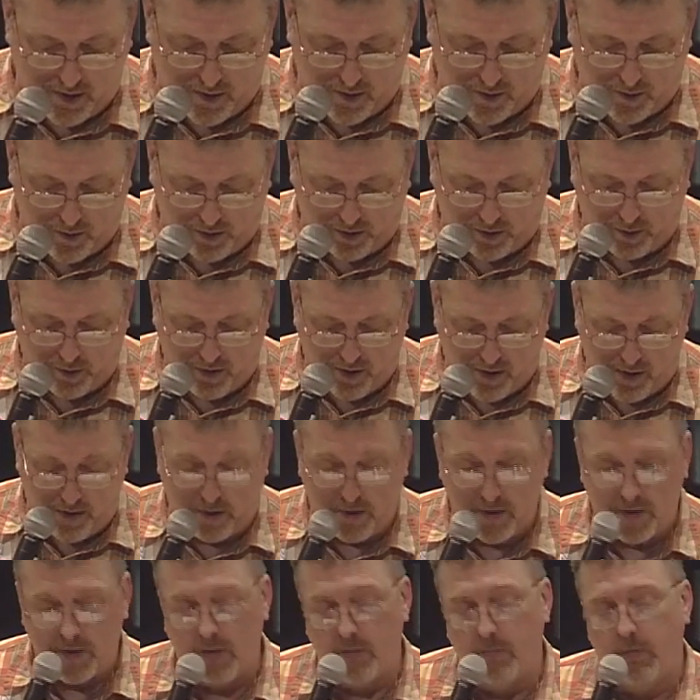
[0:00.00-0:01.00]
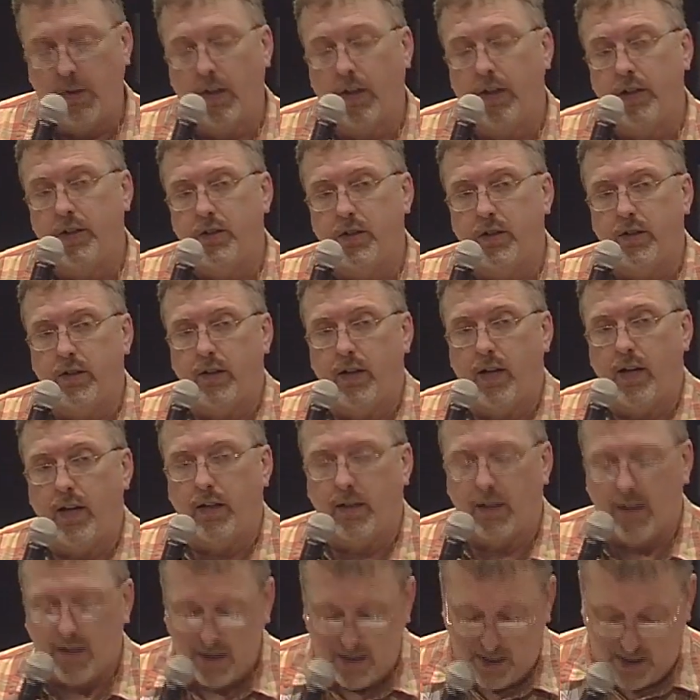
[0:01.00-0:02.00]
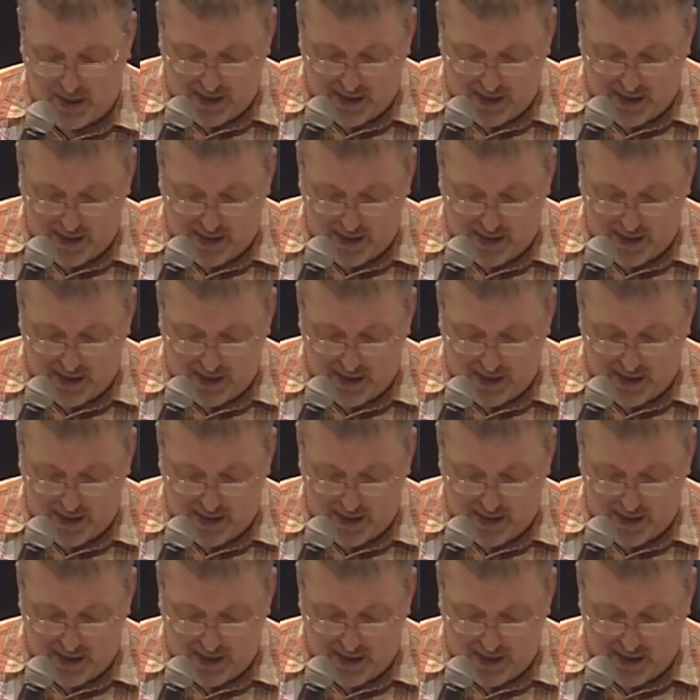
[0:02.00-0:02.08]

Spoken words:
work with all their simulation data.